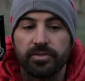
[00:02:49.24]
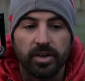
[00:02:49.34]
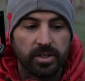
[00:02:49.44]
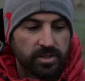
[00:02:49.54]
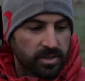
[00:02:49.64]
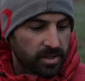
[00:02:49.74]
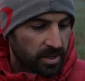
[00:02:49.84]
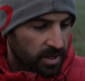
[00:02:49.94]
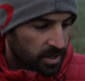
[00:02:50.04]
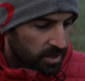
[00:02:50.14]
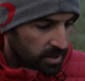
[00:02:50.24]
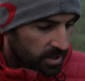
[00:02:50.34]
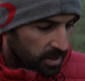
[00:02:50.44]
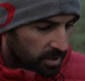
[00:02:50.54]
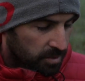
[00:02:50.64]
First,
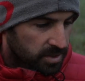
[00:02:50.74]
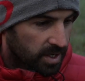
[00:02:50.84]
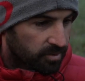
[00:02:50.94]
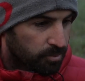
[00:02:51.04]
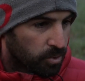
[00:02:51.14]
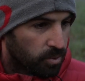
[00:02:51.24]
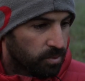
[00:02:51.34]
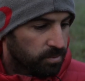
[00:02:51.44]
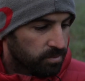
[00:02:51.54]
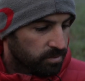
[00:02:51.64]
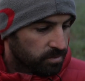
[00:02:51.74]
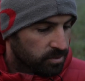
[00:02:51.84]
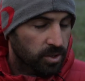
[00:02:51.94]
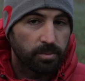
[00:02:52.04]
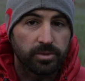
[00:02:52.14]
myself and Paul
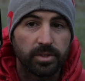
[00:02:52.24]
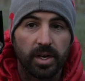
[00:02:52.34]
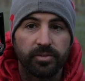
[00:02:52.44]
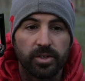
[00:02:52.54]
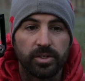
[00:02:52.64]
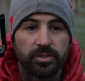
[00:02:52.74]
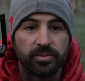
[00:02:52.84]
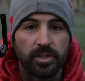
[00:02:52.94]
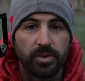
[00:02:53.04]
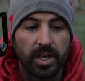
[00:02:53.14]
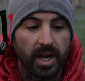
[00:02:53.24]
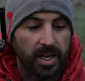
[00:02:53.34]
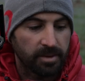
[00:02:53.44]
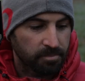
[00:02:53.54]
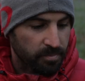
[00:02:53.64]
Thompson, advocates for the
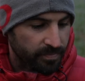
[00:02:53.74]
UK.